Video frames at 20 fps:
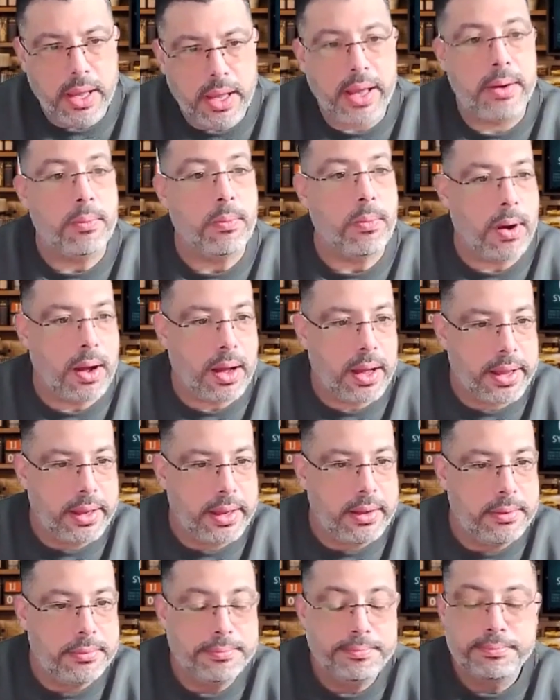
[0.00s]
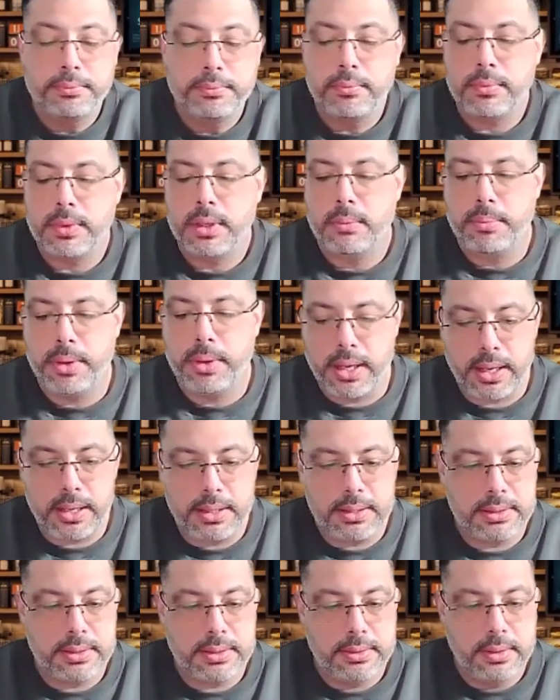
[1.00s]
And why?
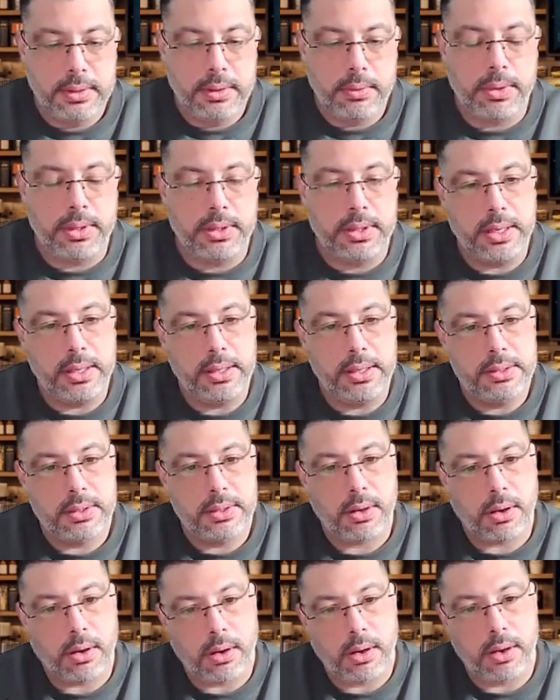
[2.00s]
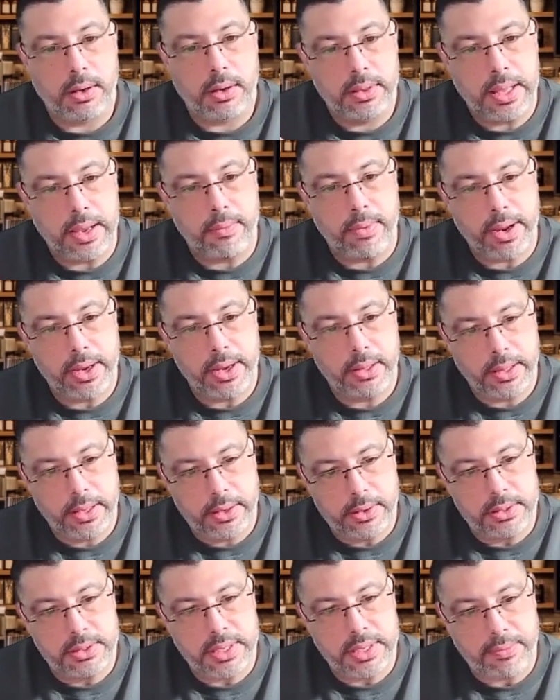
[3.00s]
Because when things are that
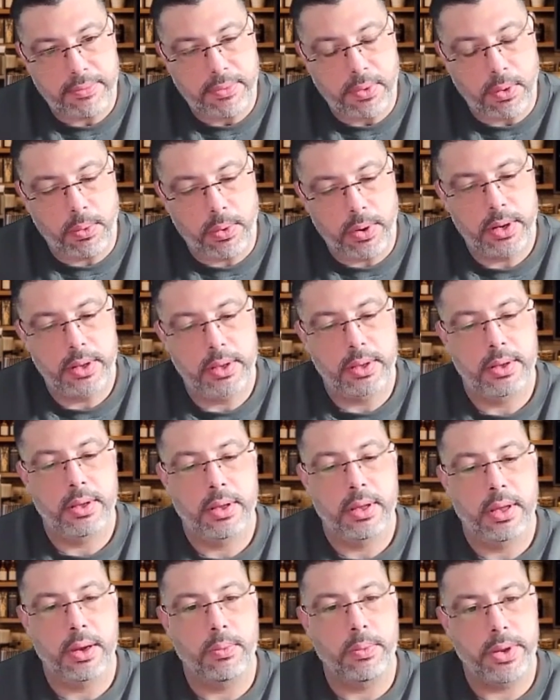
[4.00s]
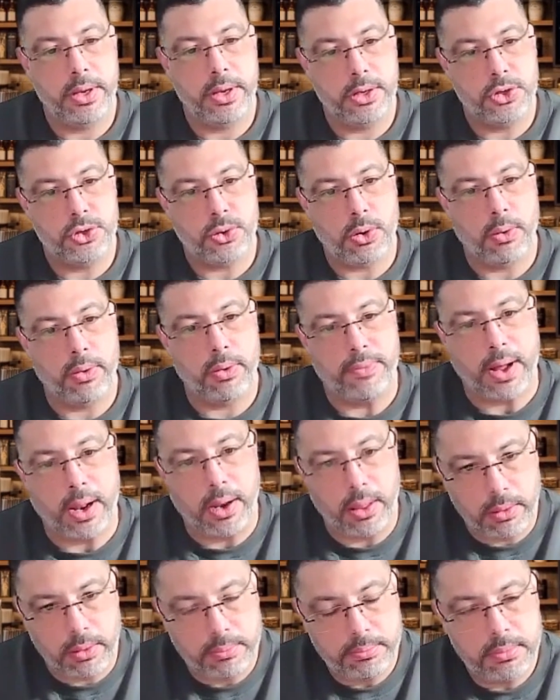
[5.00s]
regulators set forward and we ensure we
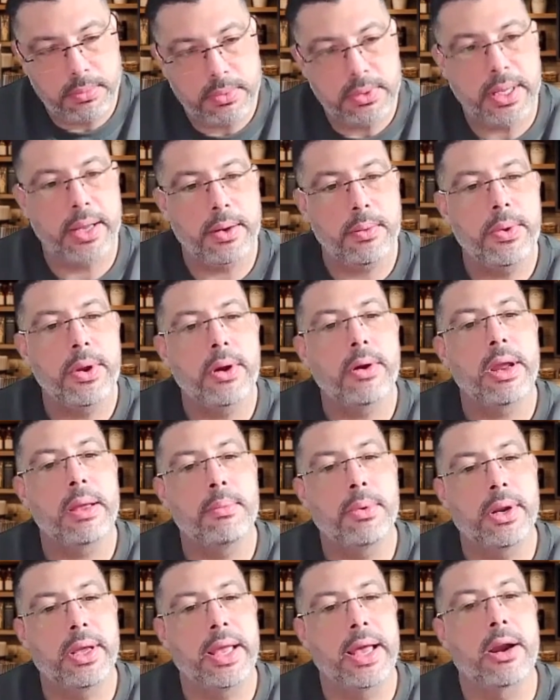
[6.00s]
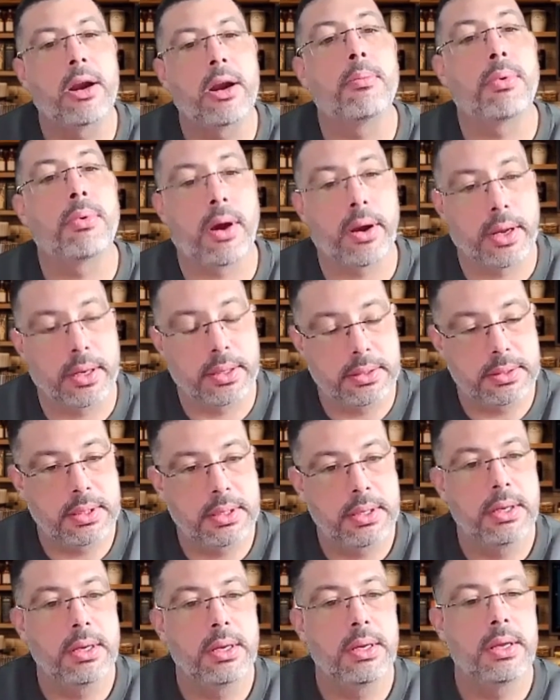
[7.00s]
follow, then we are able to get our product
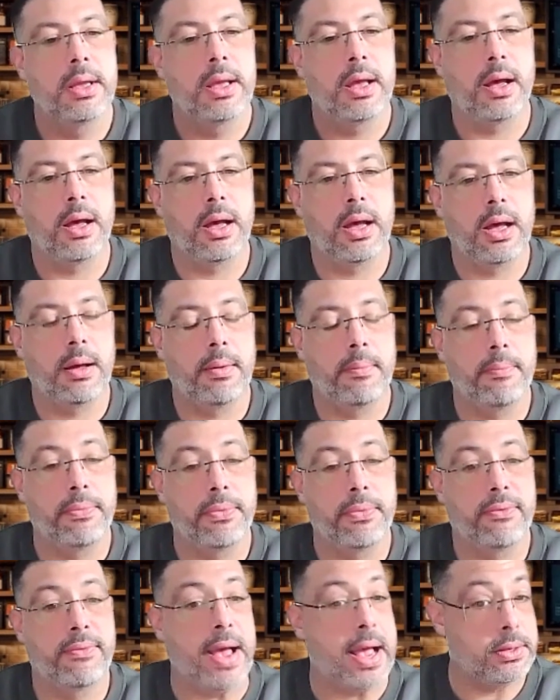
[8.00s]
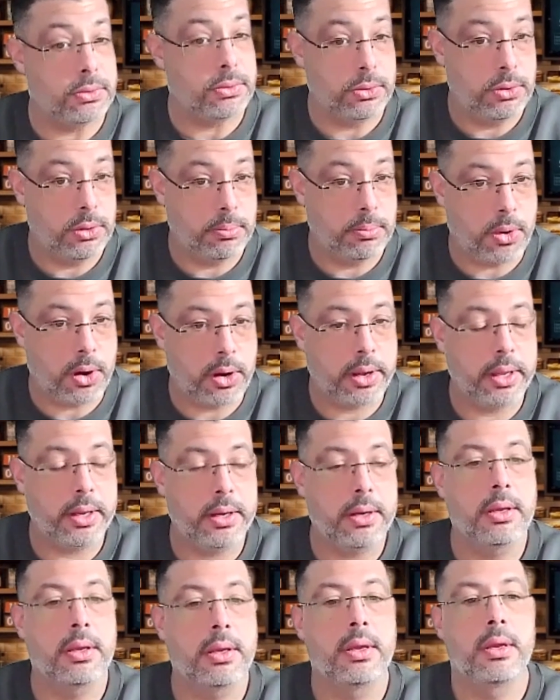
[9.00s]
faster to the
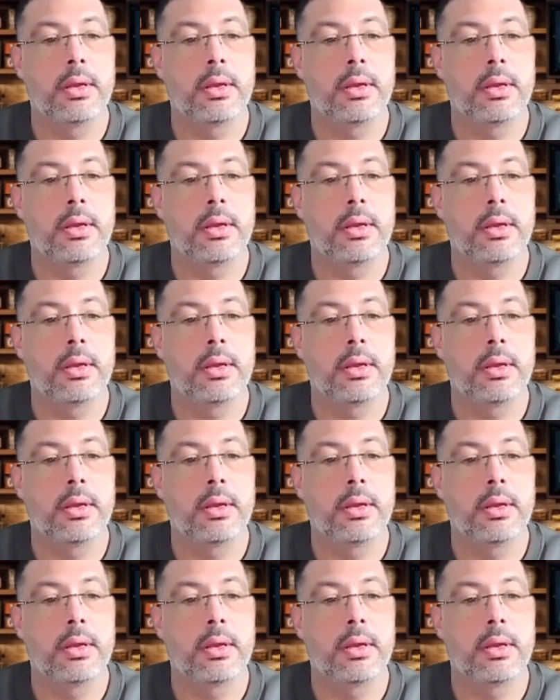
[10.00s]
market.